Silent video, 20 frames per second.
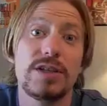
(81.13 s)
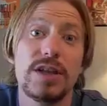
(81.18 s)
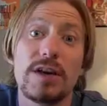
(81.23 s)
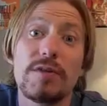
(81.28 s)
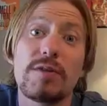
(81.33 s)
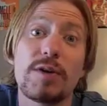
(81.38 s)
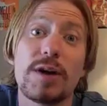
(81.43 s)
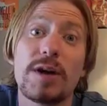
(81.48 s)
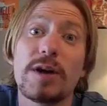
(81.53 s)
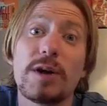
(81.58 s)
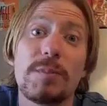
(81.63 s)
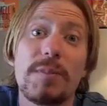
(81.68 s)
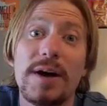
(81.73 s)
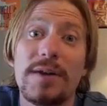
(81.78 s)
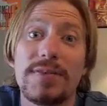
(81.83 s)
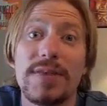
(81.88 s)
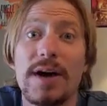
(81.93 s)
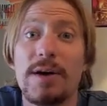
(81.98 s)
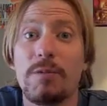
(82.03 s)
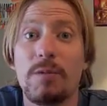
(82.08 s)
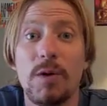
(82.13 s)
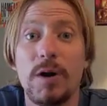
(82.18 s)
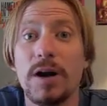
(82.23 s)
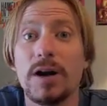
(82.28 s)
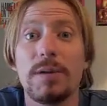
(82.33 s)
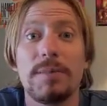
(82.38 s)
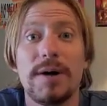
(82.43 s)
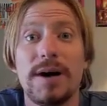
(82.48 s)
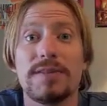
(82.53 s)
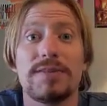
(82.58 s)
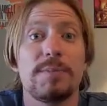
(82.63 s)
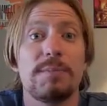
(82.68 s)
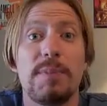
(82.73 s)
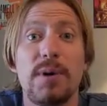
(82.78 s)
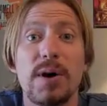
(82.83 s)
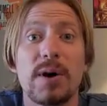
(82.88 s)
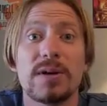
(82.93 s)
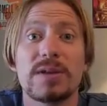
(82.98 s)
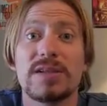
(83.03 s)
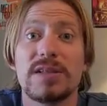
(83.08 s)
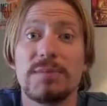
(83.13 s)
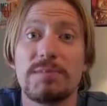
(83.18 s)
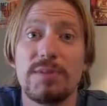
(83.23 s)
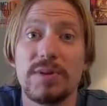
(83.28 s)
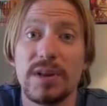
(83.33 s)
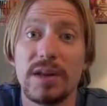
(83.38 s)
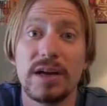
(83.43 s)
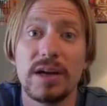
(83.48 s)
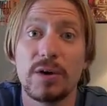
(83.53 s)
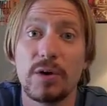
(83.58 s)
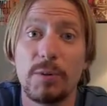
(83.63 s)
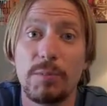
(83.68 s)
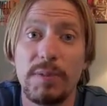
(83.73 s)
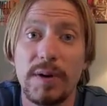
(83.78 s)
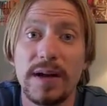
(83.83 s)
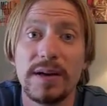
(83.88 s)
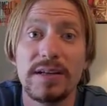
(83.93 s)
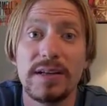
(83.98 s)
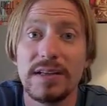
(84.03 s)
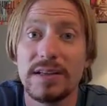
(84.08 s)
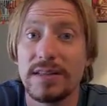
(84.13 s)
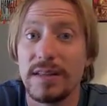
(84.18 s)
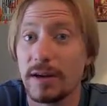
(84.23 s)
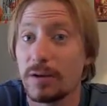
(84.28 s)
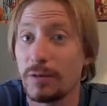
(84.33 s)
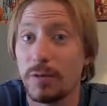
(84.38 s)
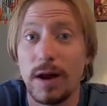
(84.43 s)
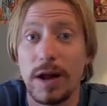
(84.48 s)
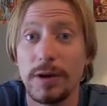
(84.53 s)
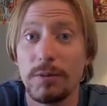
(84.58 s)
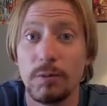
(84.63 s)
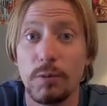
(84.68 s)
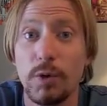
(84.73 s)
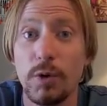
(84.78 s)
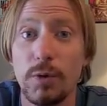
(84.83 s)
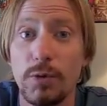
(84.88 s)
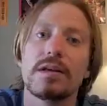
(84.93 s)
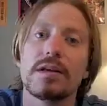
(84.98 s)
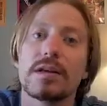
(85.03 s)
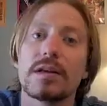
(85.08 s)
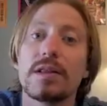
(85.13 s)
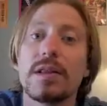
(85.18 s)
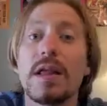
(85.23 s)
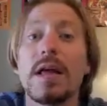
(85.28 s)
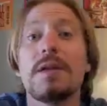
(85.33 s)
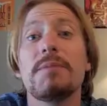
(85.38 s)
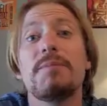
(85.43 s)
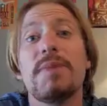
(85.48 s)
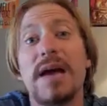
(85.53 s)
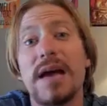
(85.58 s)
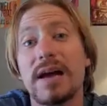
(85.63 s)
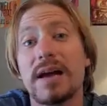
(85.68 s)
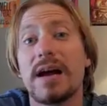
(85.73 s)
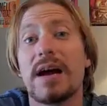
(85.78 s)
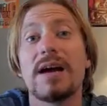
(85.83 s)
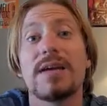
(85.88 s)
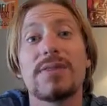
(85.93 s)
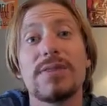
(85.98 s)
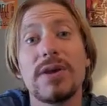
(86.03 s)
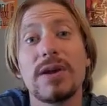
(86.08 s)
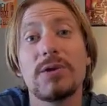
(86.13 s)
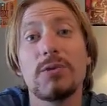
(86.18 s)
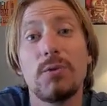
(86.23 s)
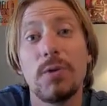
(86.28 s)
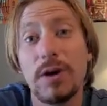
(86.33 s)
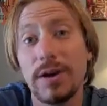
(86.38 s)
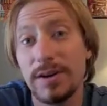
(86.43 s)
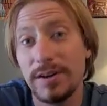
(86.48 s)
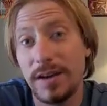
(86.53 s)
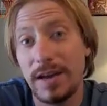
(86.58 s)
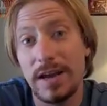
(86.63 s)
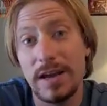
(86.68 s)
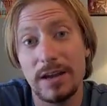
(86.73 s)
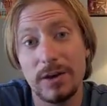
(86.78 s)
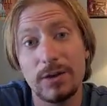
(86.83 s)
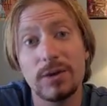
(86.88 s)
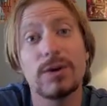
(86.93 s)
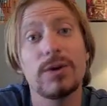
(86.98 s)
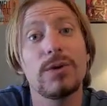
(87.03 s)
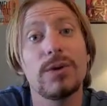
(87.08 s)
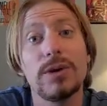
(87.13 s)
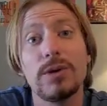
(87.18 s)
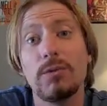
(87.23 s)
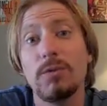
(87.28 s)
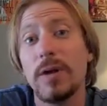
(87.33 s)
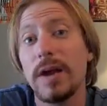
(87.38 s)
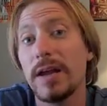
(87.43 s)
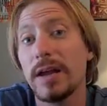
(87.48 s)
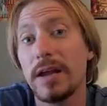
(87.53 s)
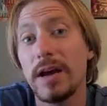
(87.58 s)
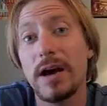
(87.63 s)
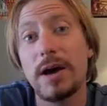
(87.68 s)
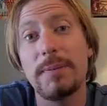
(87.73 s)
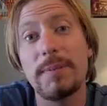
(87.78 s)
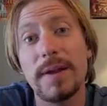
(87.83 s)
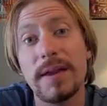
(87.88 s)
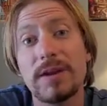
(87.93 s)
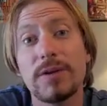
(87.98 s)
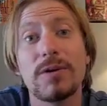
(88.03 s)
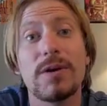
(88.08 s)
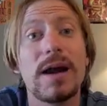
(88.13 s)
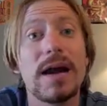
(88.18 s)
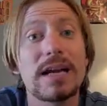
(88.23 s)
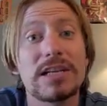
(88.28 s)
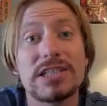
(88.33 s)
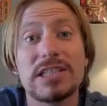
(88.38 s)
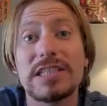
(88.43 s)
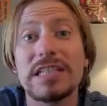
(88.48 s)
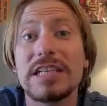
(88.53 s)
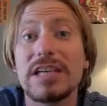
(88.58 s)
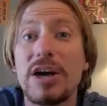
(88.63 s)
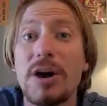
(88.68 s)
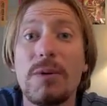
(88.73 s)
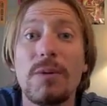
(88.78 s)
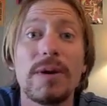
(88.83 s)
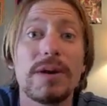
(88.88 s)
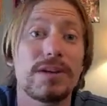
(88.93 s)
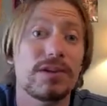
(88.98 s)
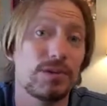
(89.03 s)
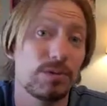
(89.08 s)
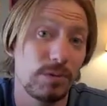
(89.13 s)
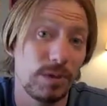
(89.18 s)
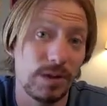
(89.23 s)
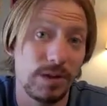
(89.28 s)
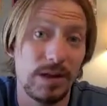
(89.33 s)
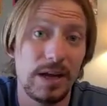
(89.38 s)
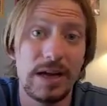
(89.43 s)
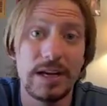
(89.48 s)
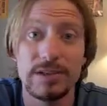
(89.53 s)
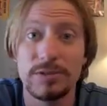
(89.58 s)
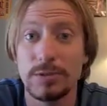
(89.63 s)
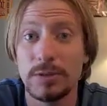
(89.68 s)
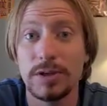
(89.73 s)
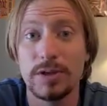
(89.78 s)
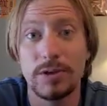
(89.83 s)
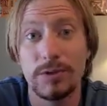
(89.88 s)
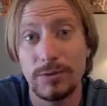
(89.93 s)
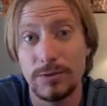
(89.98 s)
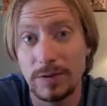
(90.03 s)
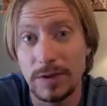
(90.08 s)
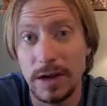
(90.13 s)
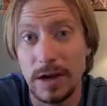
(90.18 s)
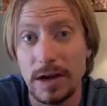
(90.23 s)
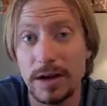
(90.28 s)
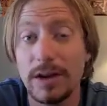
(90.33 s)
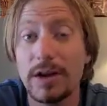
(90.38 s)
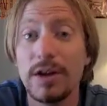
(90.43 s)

Did you ever hear about that one about the partisan political pundit that cried wolf? Glenn Beck, I think one day you're going to wake up and you're actually going to realize what you've done.